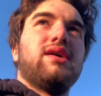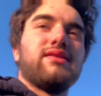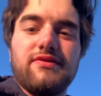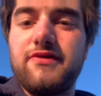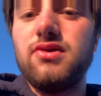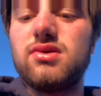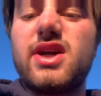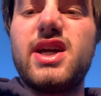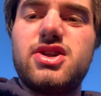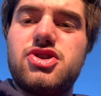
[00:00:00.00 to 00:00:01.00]
fuel
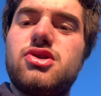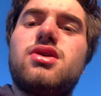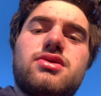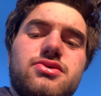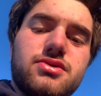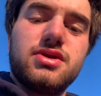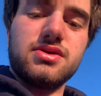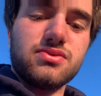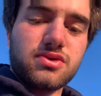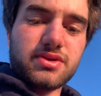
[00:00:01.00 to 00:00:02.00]
gauge on her
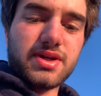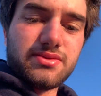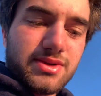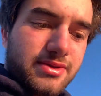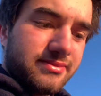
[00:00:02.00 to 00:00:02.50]
doesn't work that well.